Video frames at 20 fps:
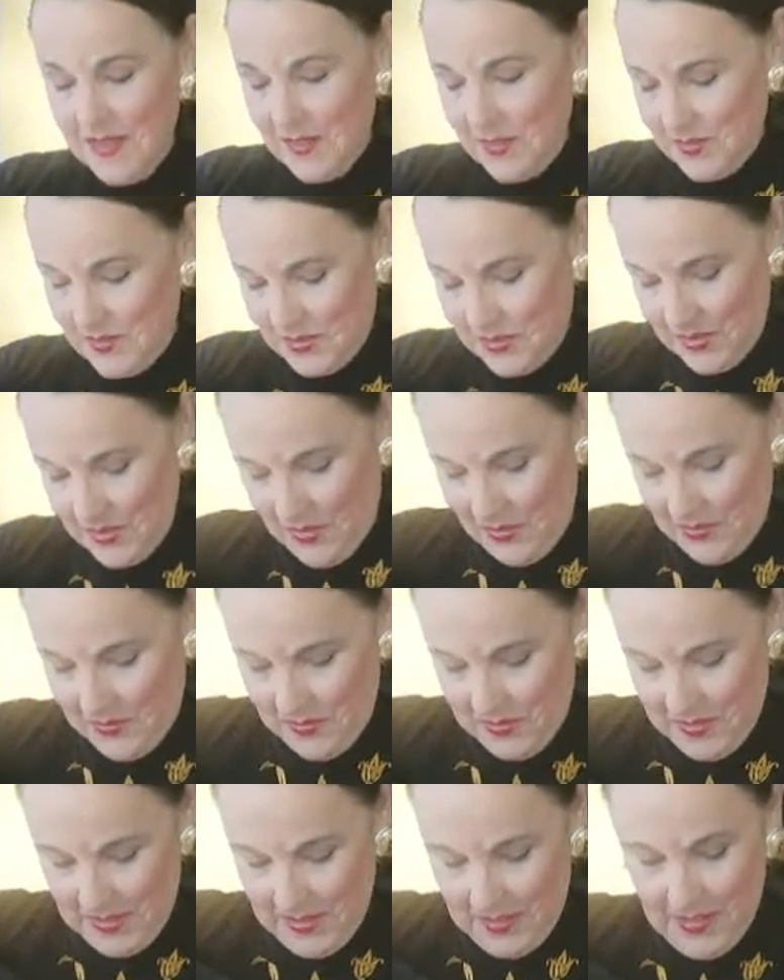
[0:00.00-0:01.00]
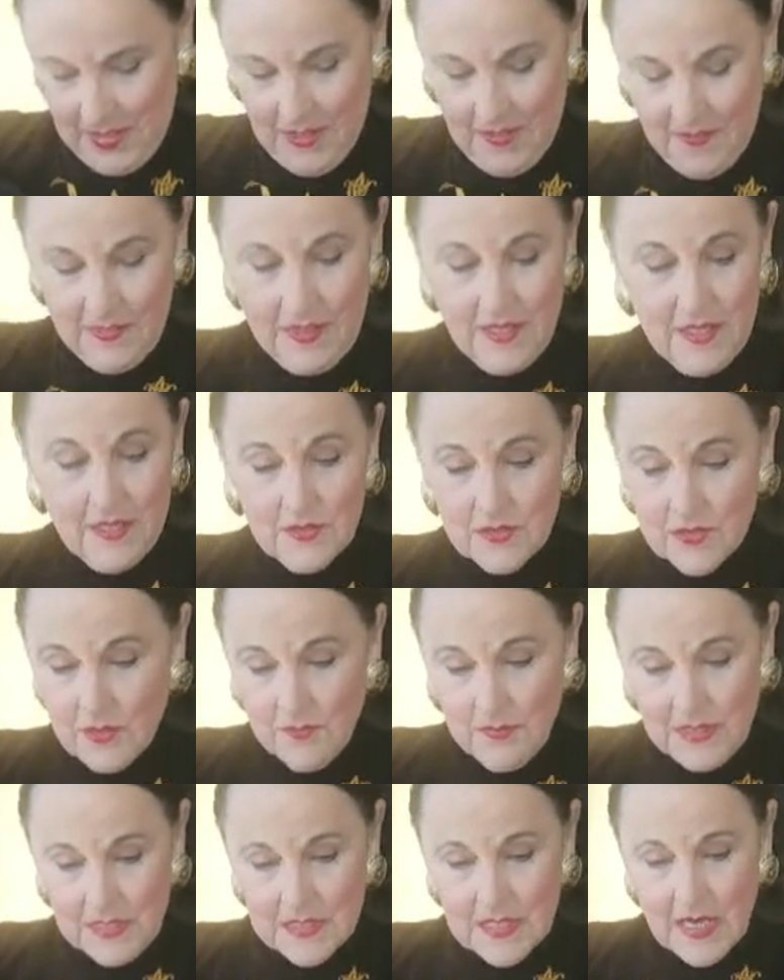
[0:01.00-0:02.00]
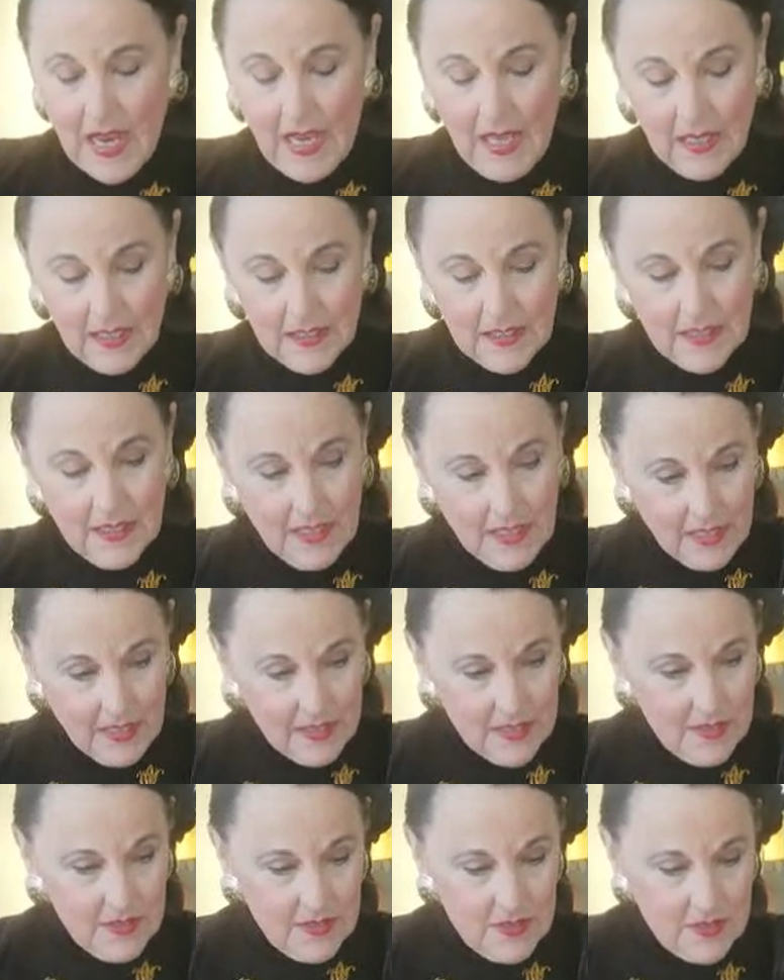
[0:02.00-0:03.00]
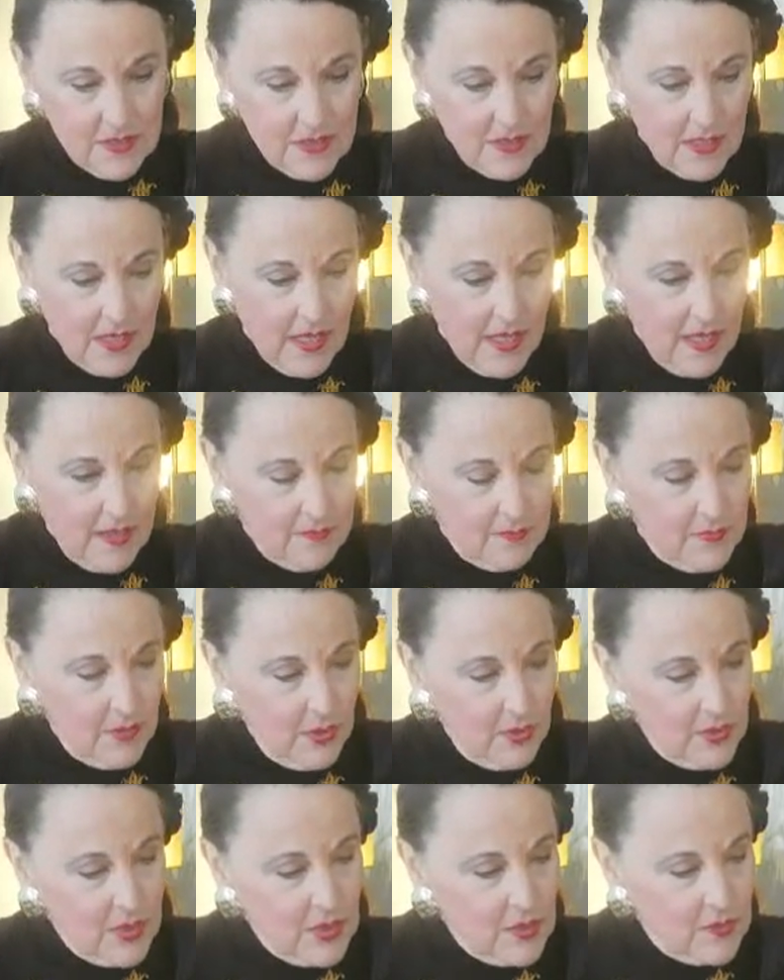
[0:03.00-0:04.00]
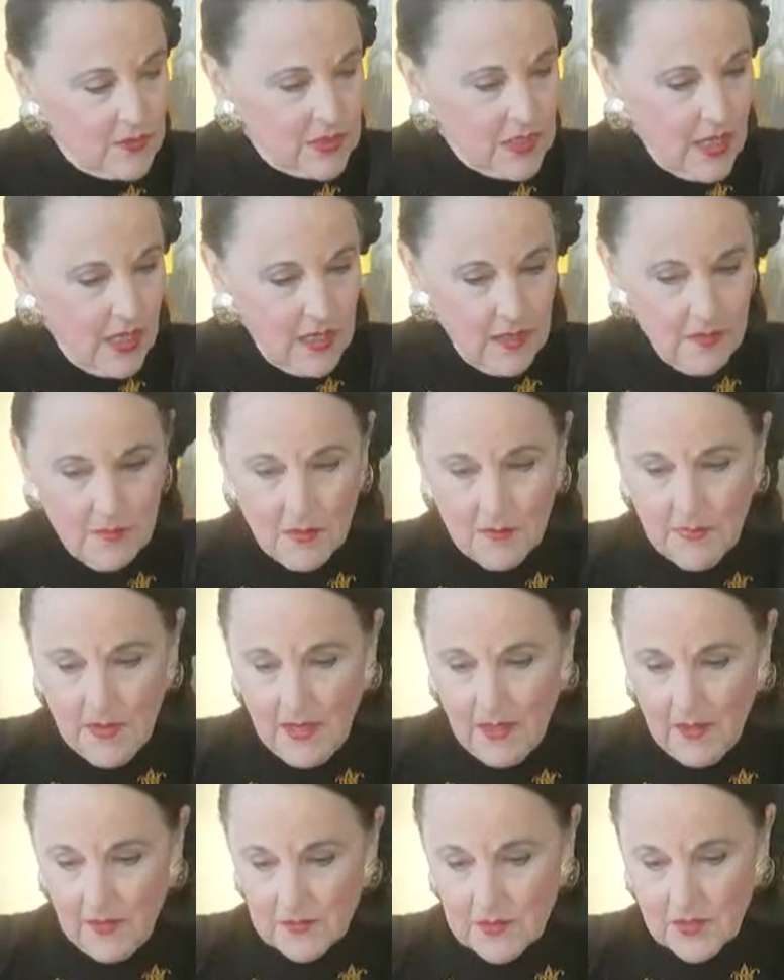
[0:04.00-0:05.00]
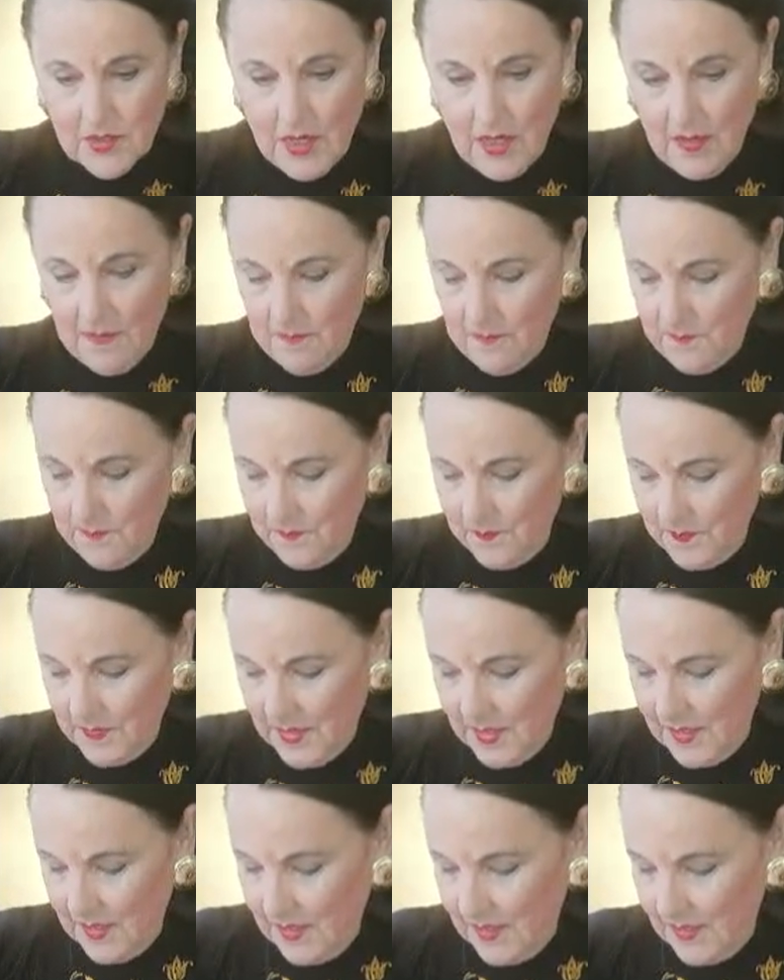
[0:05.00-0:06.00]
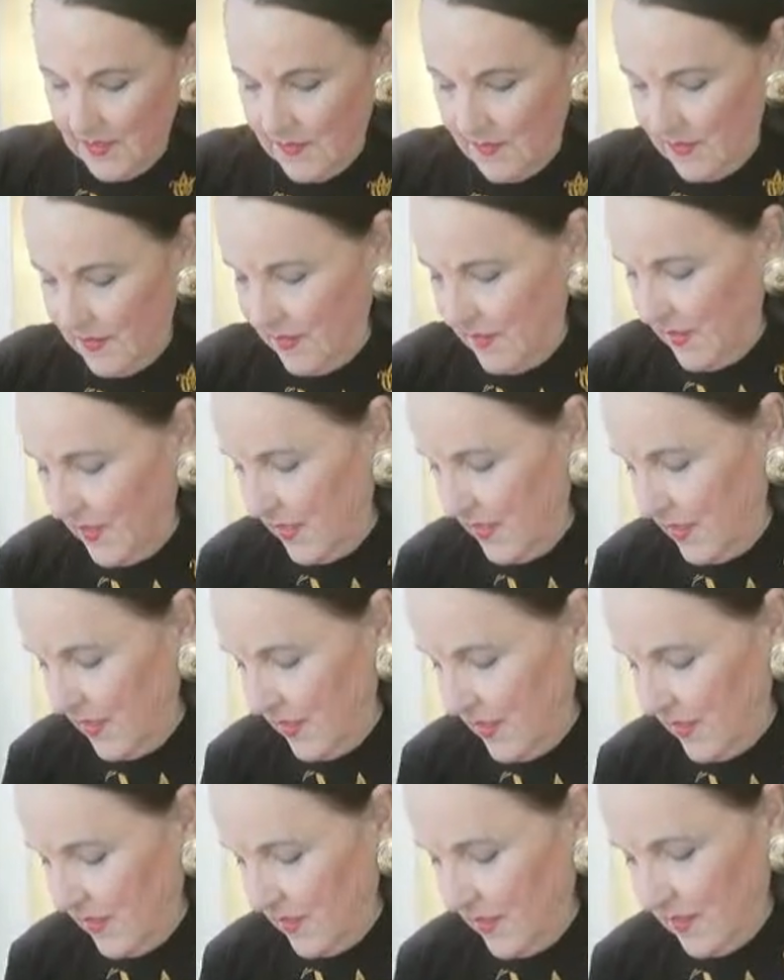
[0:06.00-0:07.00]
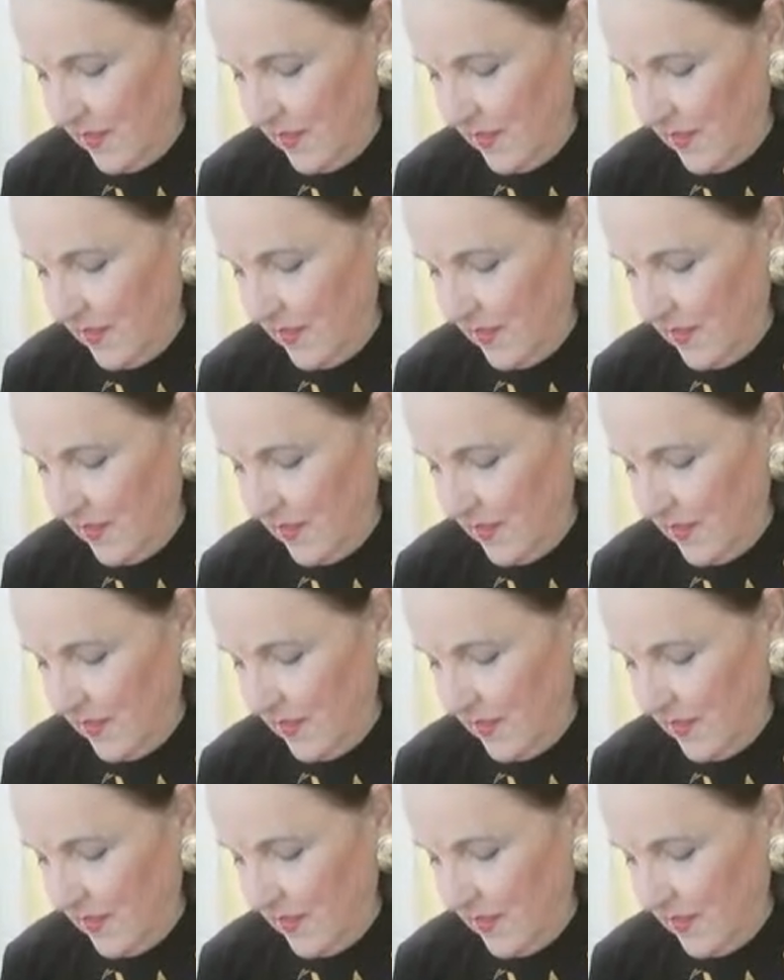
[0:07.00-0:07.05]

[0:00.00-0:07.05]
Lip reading: So these are metallic inks. And Bodhi, you tell them about the